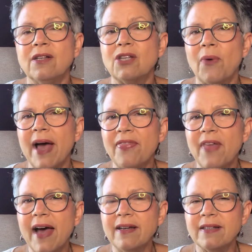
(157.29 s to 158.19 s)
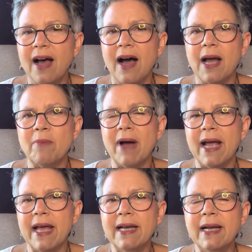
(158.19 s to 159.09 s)
So at that time,
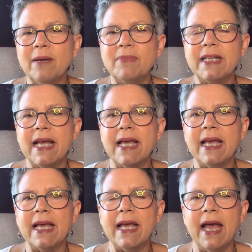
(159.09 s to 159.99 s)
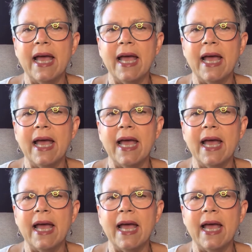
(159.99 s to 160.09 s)
I ended up taking